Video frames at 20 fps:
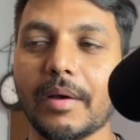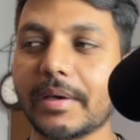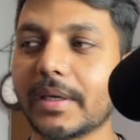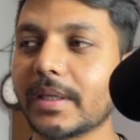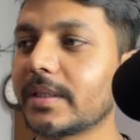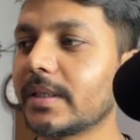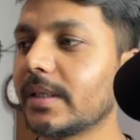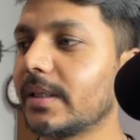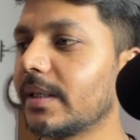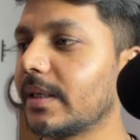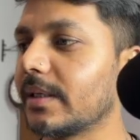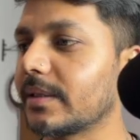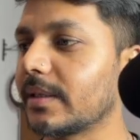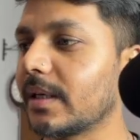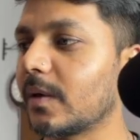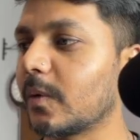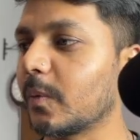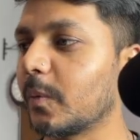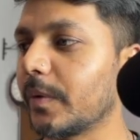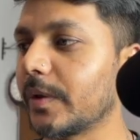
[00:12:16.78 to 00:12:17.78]
you can see in the result,
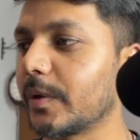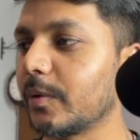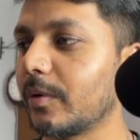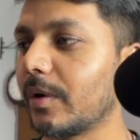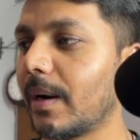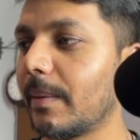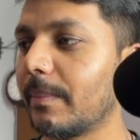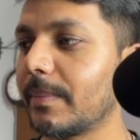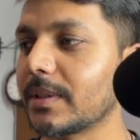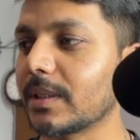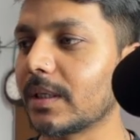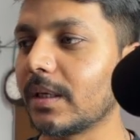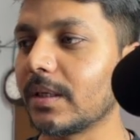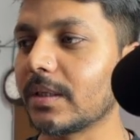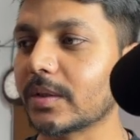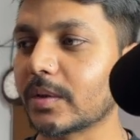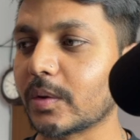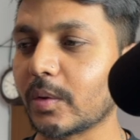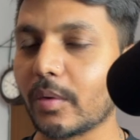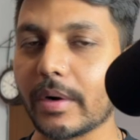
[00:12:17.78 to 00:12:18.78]
we do have basically
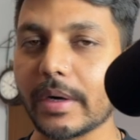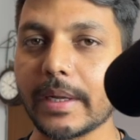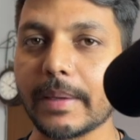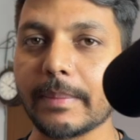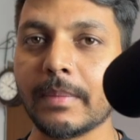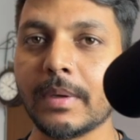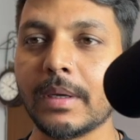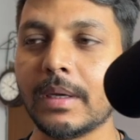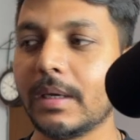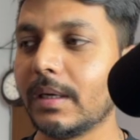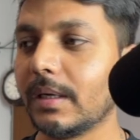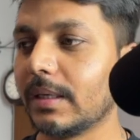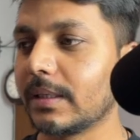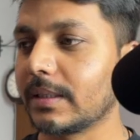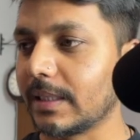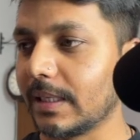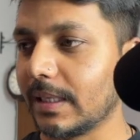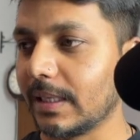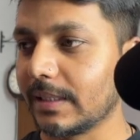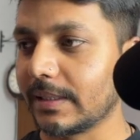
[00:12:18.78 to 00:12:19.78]
store name,
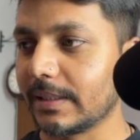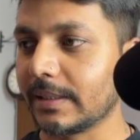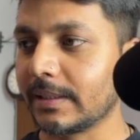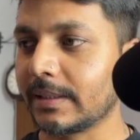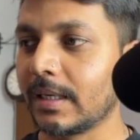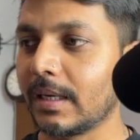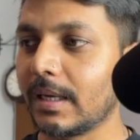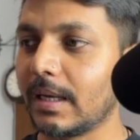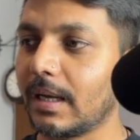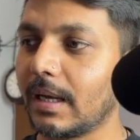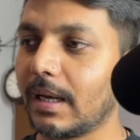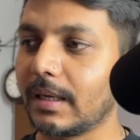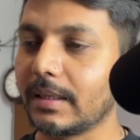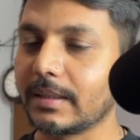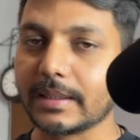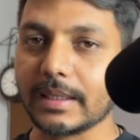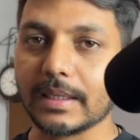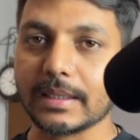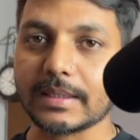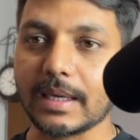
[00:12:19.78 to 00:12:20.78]
sale date,
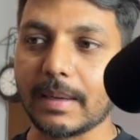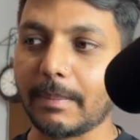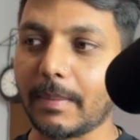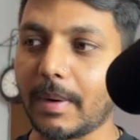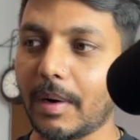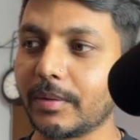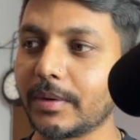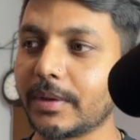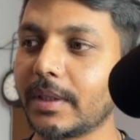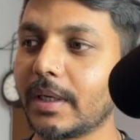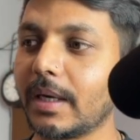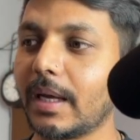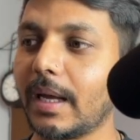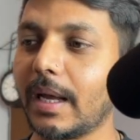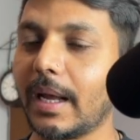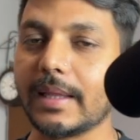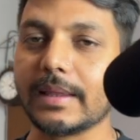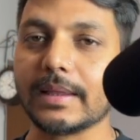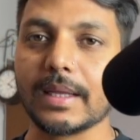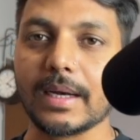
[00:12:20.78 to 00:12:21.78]
sales amount,
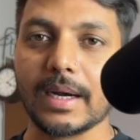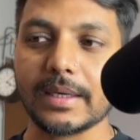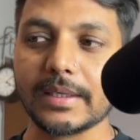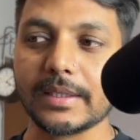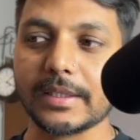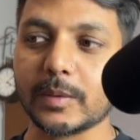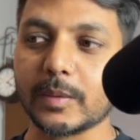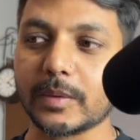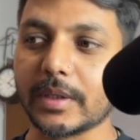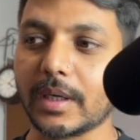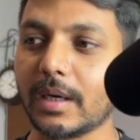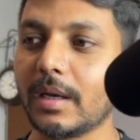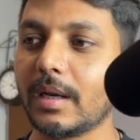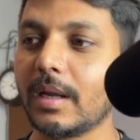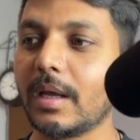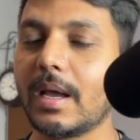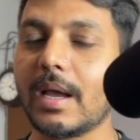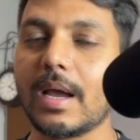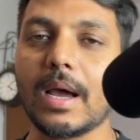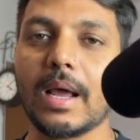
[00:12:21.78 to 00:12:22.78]
and the running total,
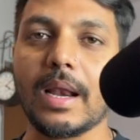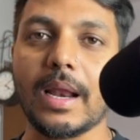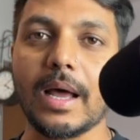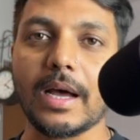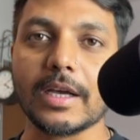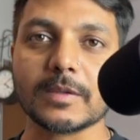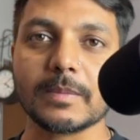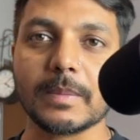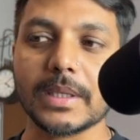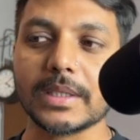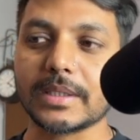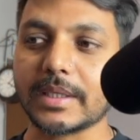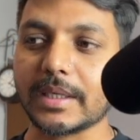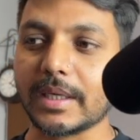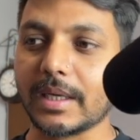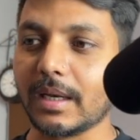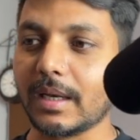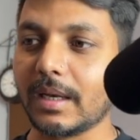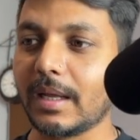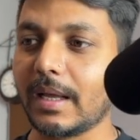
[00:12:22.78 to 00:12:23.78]
last month
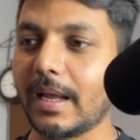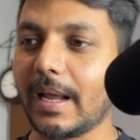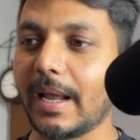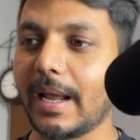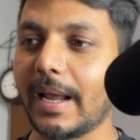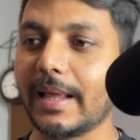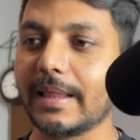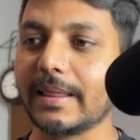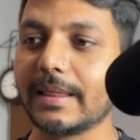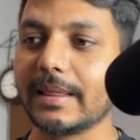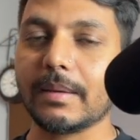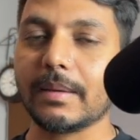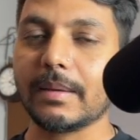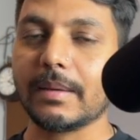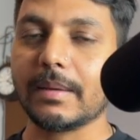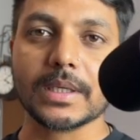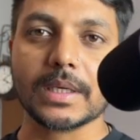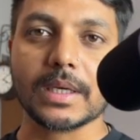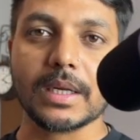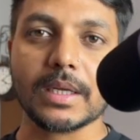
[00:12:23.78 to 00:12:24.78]
sale, and the
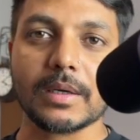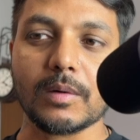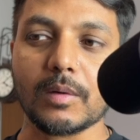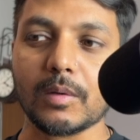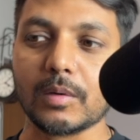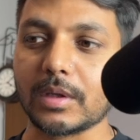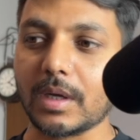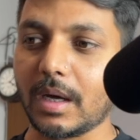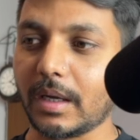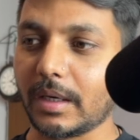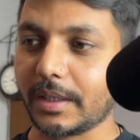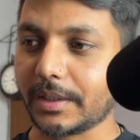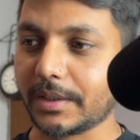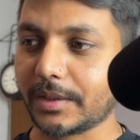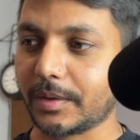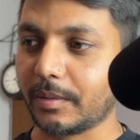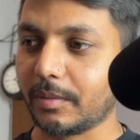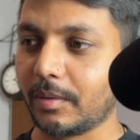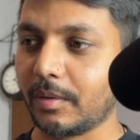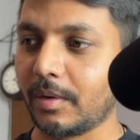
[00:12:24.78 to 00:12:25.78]
basically growth
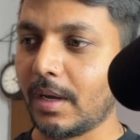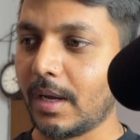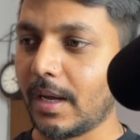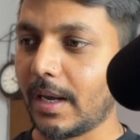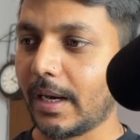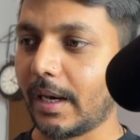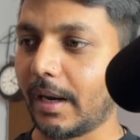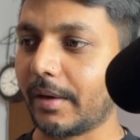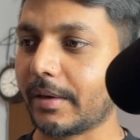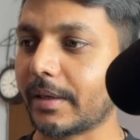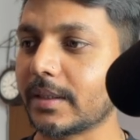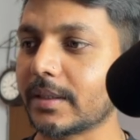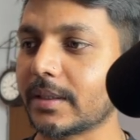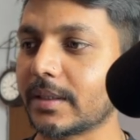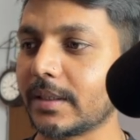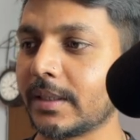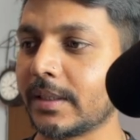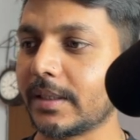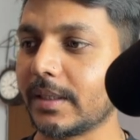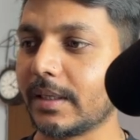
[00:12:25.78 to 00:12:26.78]
ratio. Now I can
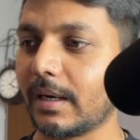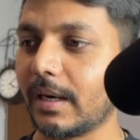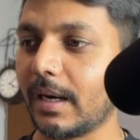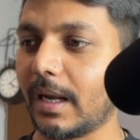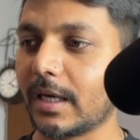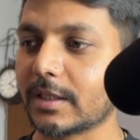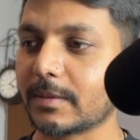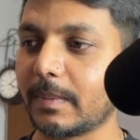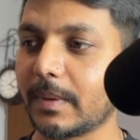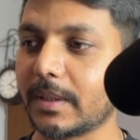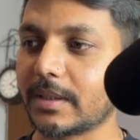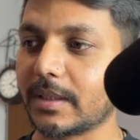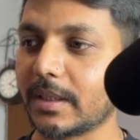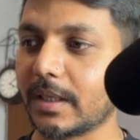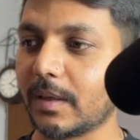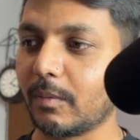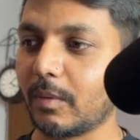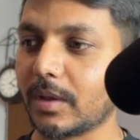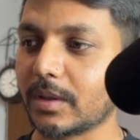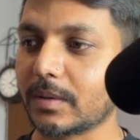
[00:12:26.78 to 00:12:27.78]
see here last month
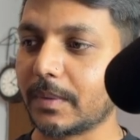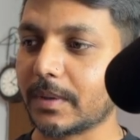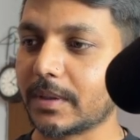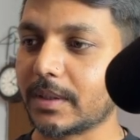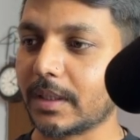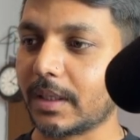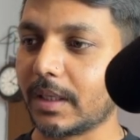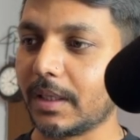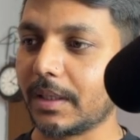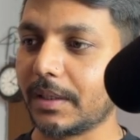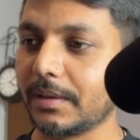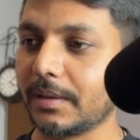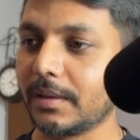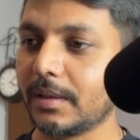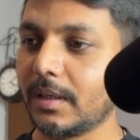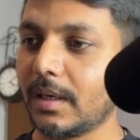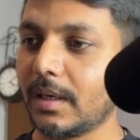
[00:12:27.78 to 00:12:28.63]
sale was basically